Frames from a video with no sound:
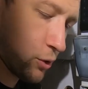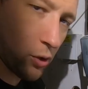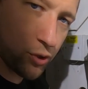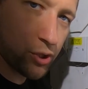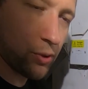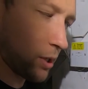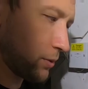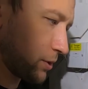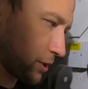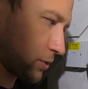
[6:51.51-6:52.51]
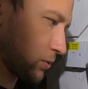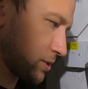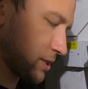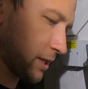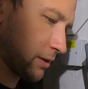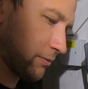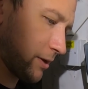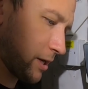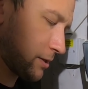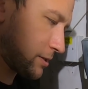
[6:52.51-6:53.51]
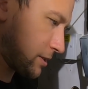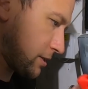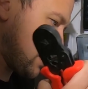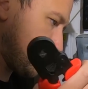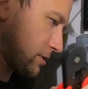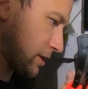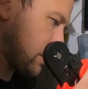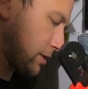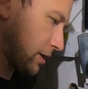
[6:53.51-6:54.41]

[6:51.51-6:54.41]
but not too low that it causes inconvenience to the user,